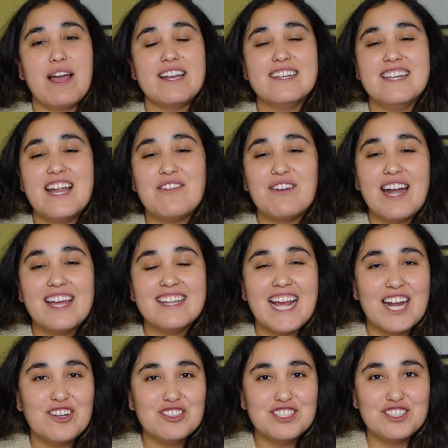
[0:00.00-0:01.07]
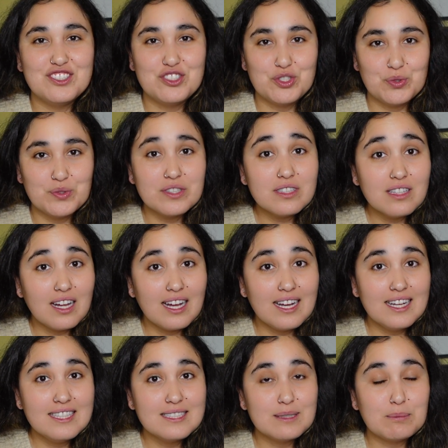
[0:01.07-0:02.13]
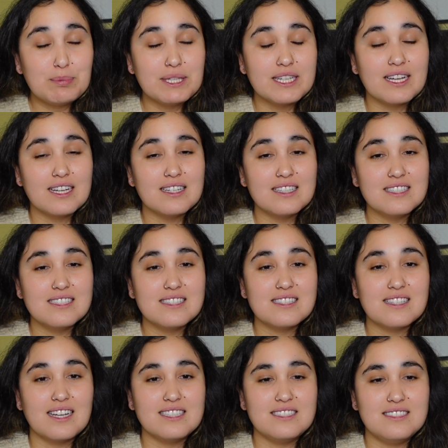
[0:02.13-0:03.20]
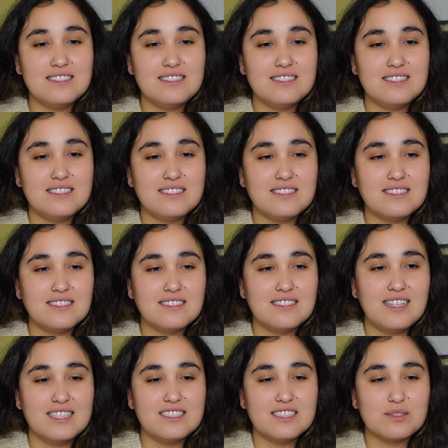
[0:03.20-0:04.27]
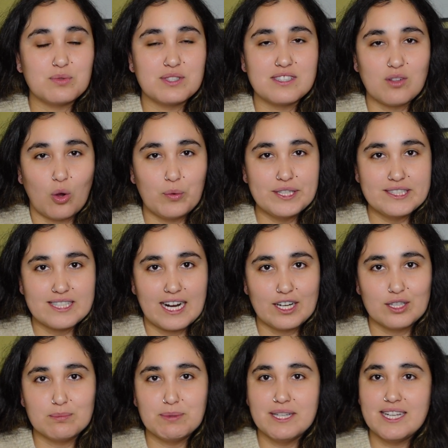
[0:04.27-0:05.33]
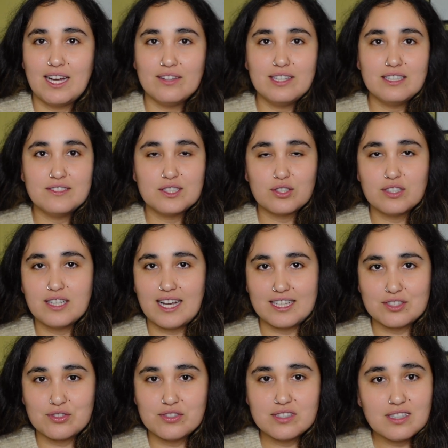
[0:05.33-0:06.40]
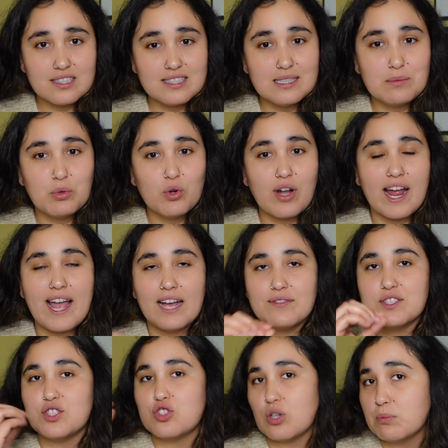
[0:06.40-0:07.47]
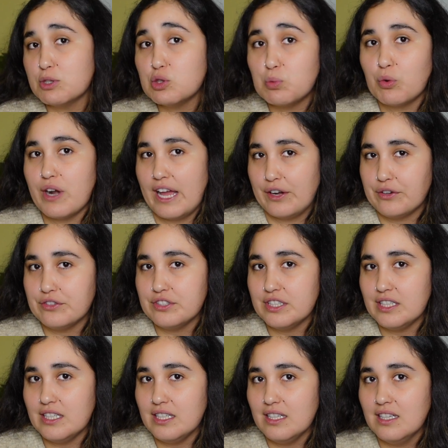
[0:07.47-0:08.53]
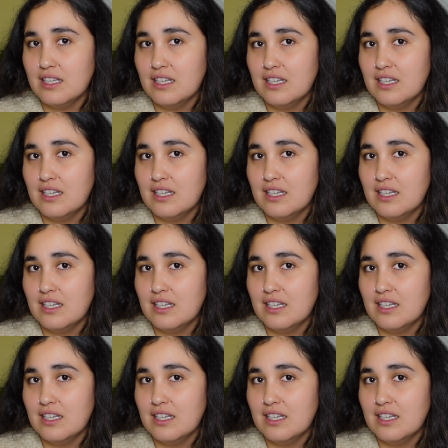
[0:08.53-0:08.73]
I'd never had the energy to do it a lot because I I just was always tired. But now that I've started exercising more, I have so much more energy.